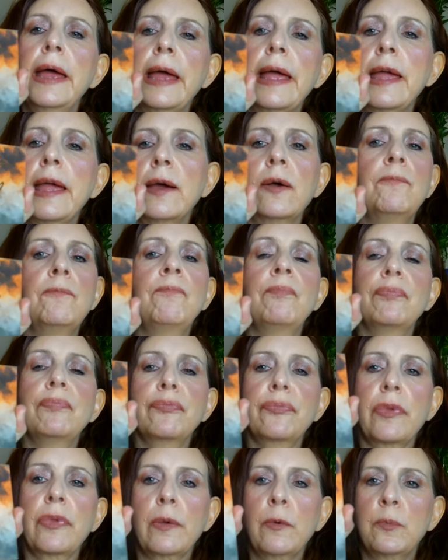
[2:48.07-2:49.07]
And
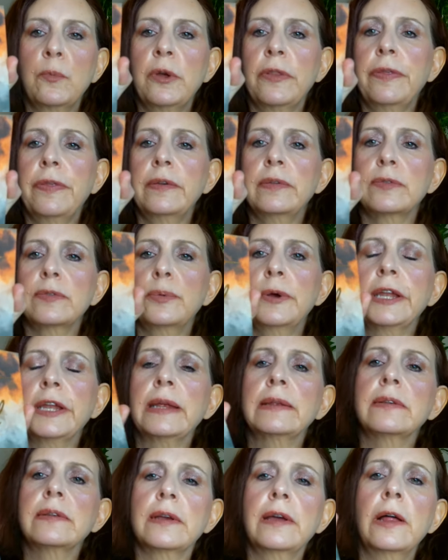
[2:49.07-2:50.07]
with this one,
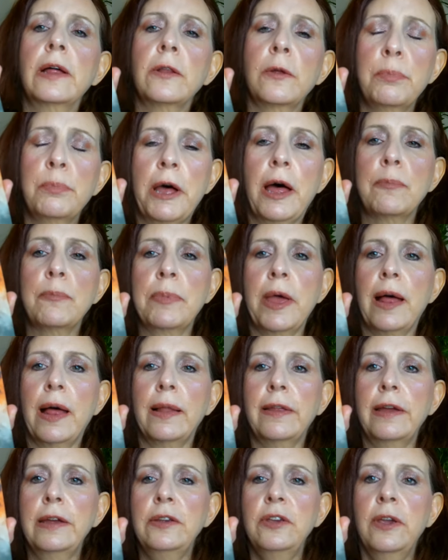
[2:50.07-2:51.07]
it's a ColourPop
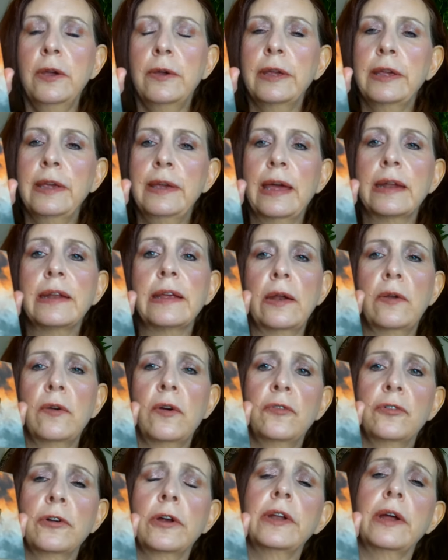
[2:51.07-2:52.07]
palette. You can get it
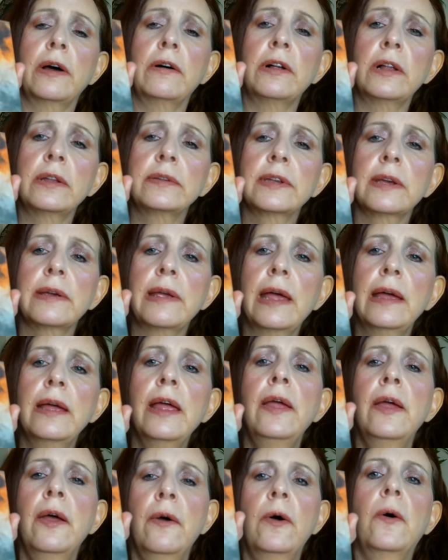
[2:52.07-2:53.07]
over at Ulta
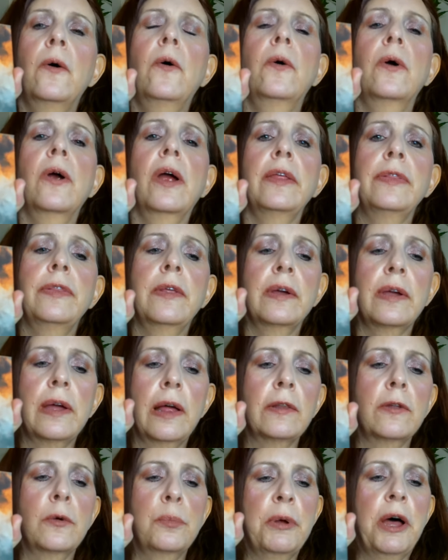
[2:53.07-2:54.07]
or on the
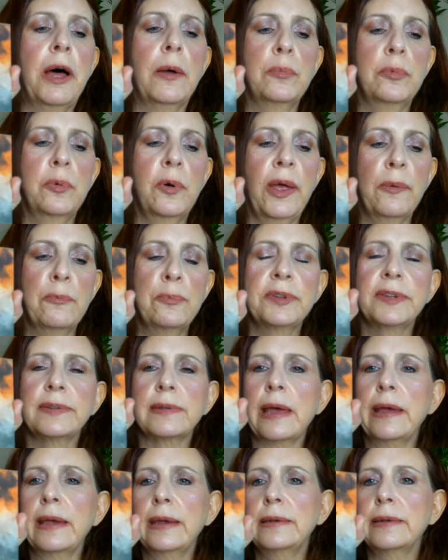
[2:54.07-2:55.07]
ColourPop
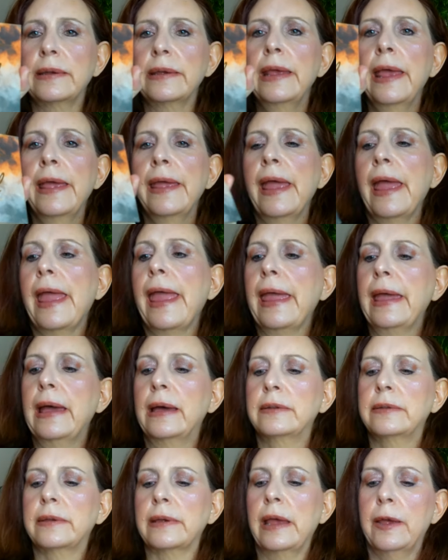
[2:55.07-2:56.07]
website.
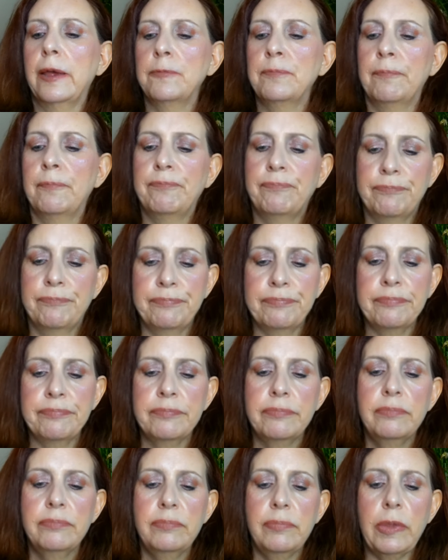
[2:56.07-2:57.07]
And um,
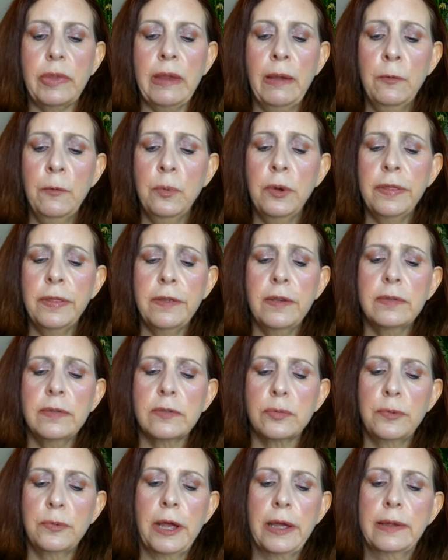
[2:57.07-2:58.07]
with
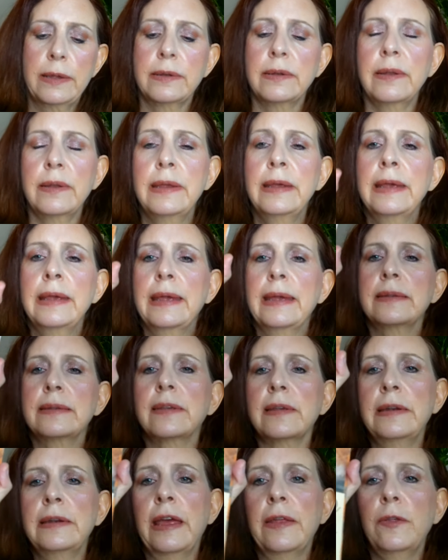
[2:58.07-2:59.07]
this one,
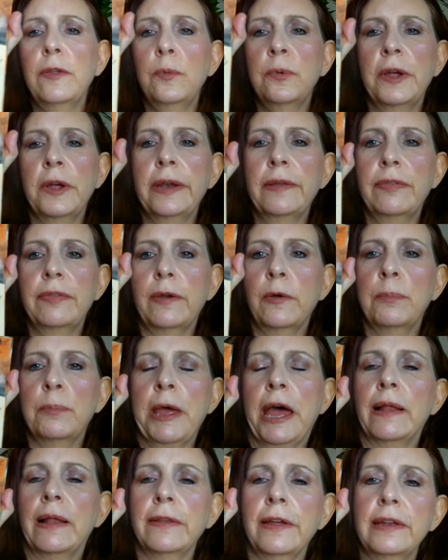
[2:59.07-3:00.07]
it's another one of their
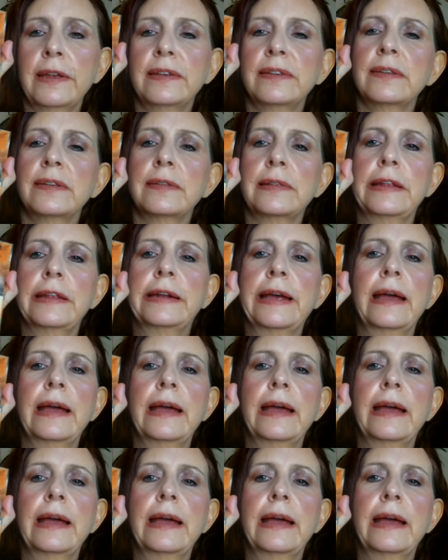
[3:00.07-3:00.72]
palettes that